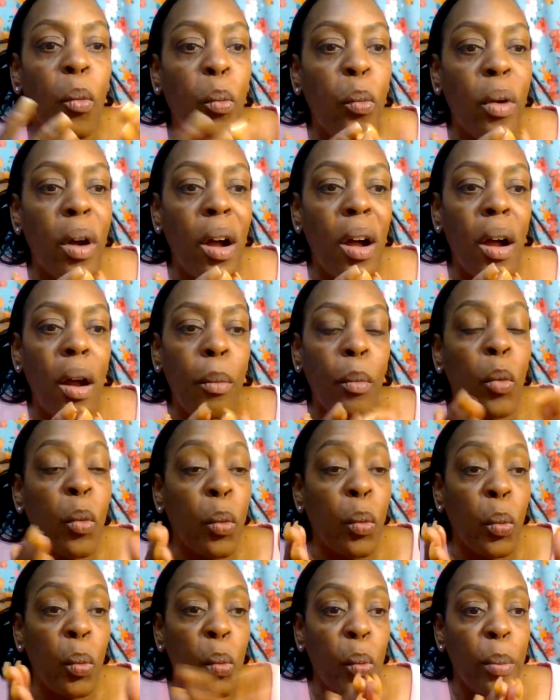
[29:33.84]
um,
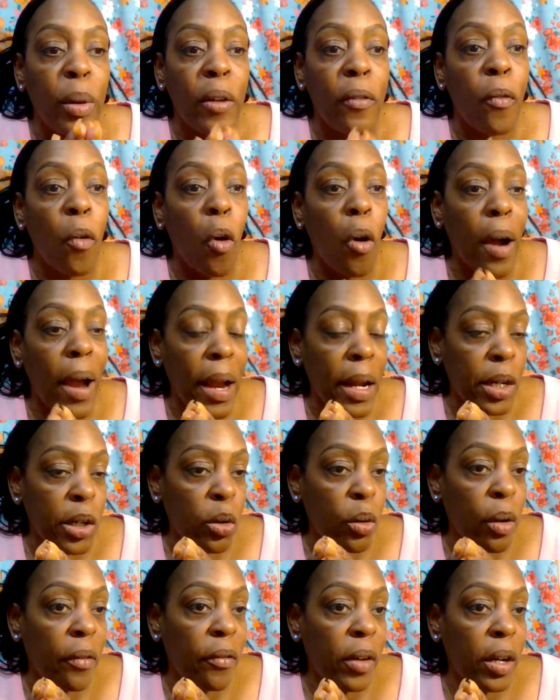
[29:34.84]
before I
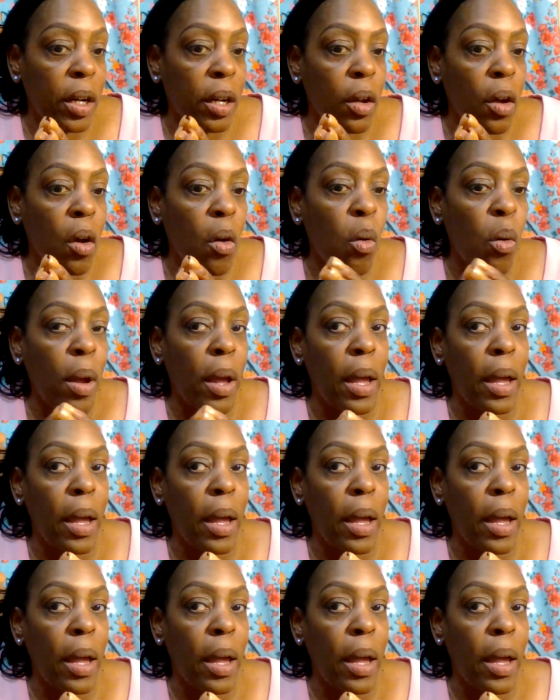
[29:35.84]
do a video